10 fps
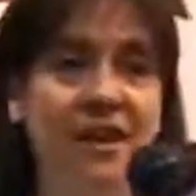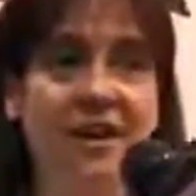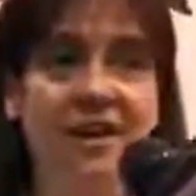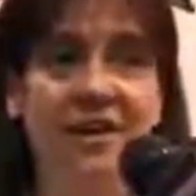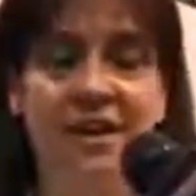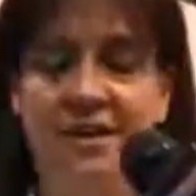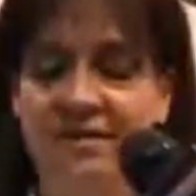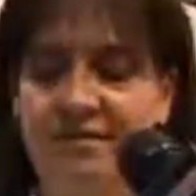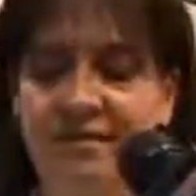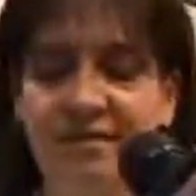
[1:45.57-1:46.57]
the it,
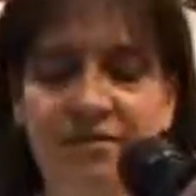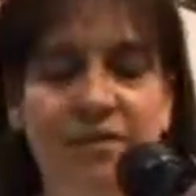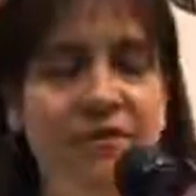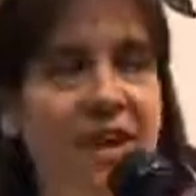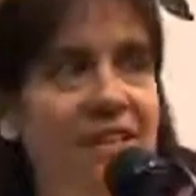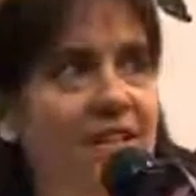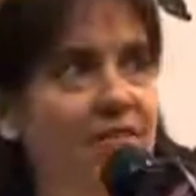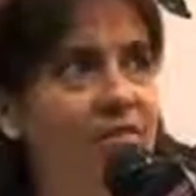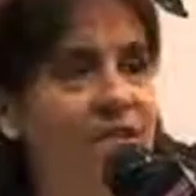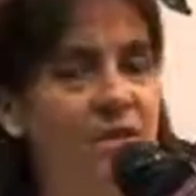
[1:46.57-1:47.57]
the fact that
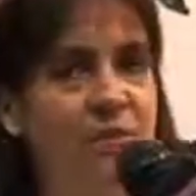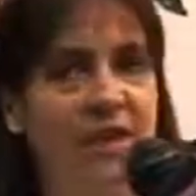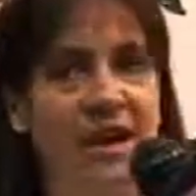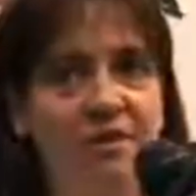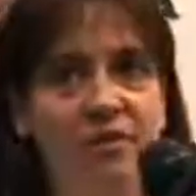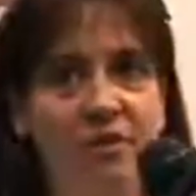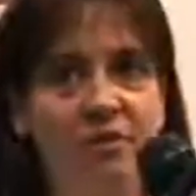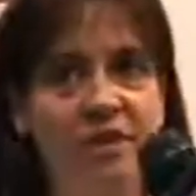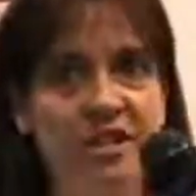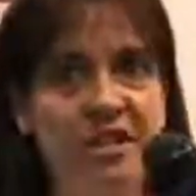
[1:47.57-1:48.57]
it fits with the iPhone
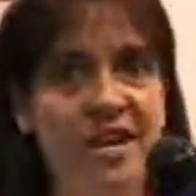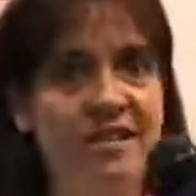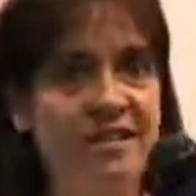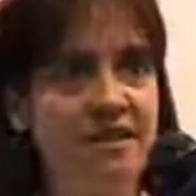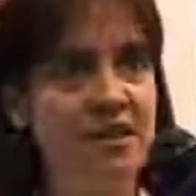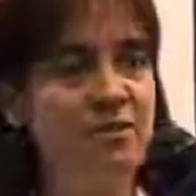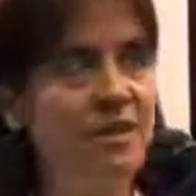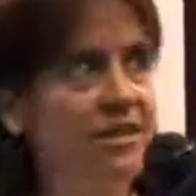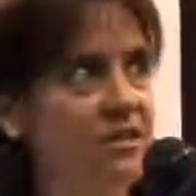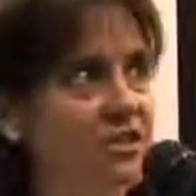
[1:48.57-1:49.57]
3GS, the new
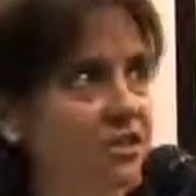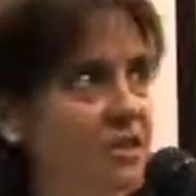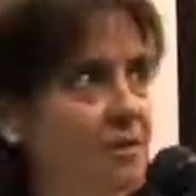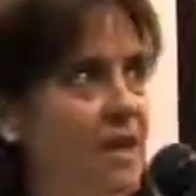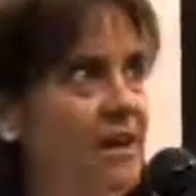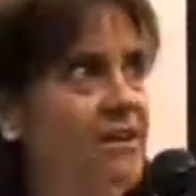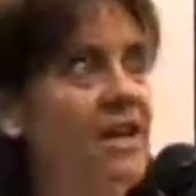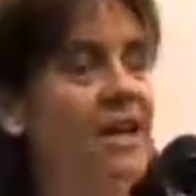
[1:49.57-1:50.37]
one that's just come out,